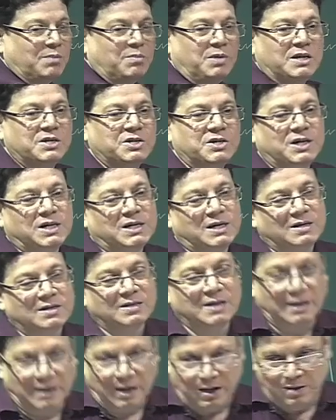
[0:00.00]
restrictions
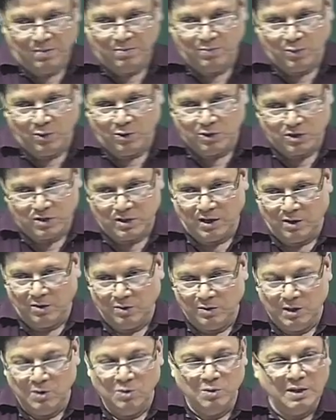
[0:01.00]
that are imposed now.
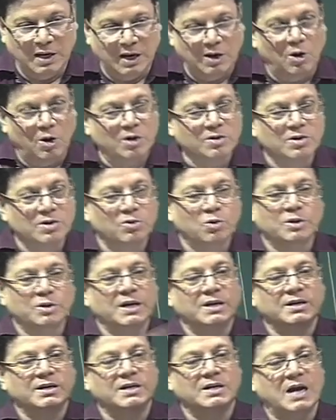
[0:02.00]
You cannot
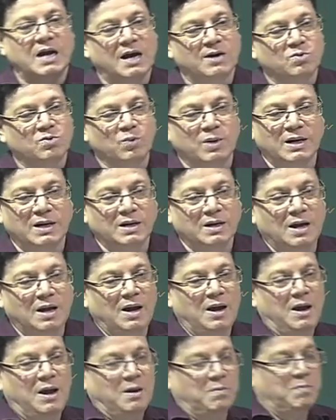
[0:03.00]
rotate it at will,
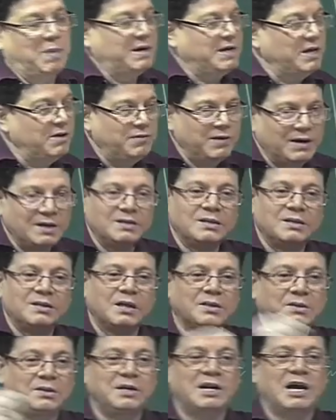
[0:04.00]
but if it is in the
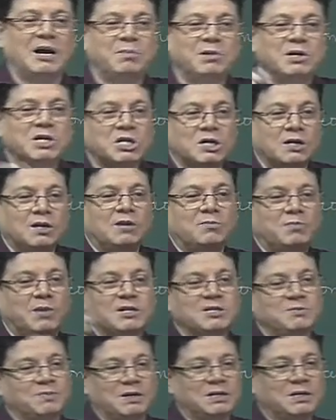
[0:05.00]
3-dimensional
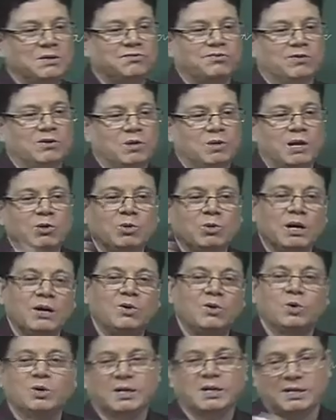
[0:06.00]
perspective formula, you can
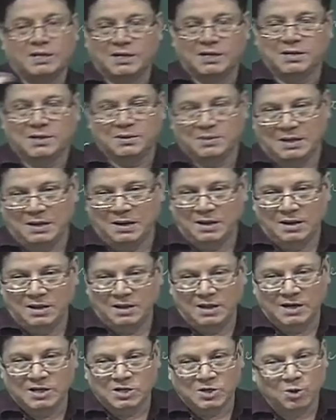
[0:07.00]
rotate it.
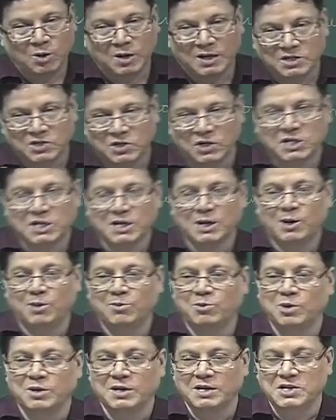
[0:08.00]
There is no restriction of
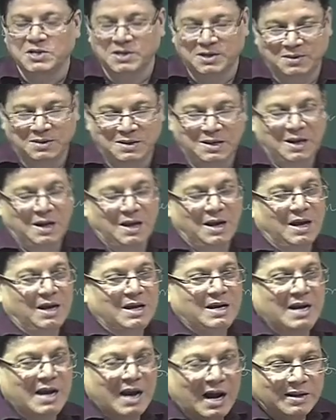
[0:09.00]
rotation.
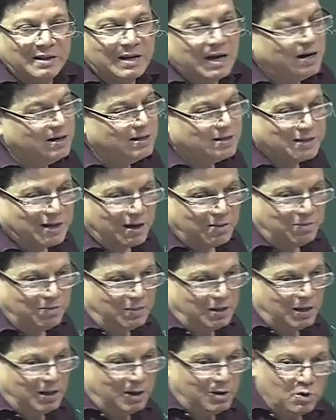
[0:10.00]
Here there is some
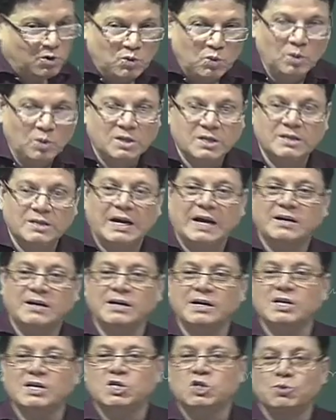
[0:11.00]
rules that
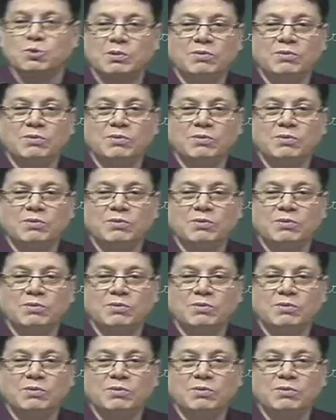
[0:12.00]
needs to be